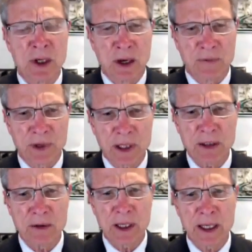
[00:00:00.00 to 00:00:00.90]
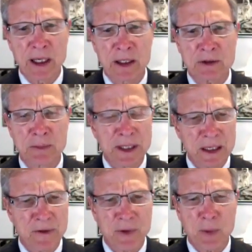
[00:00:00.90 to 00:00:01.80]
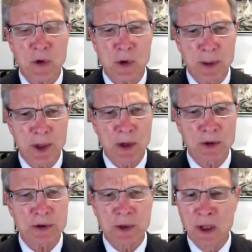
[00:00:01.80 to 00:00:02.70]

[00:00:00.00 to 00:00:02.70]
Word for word: of illegal aliens, many of them criminals,